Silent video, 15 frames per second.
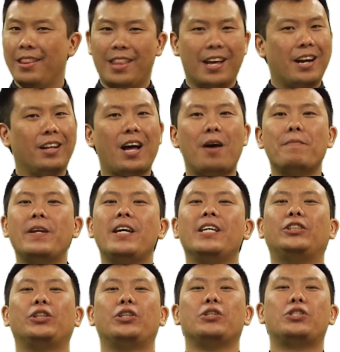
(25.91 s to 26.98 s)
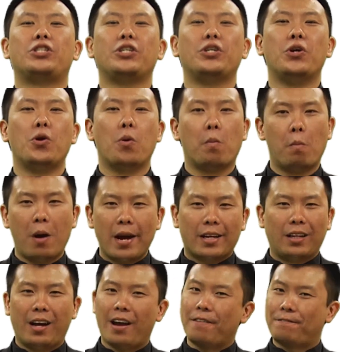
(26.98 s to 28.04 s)
Then allow me to introduce to you my
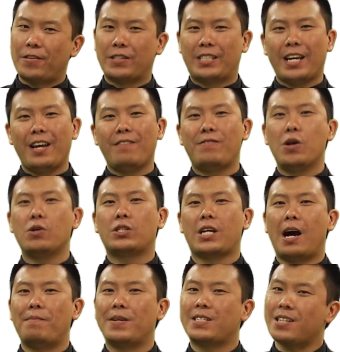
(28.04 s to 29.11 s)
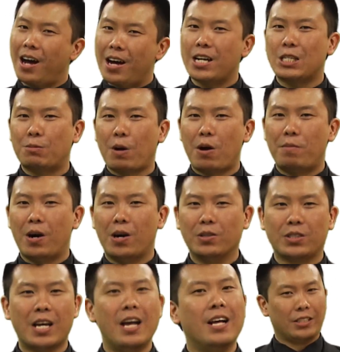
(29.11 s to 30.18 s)
client for Dave Knows Comics Honest Promos,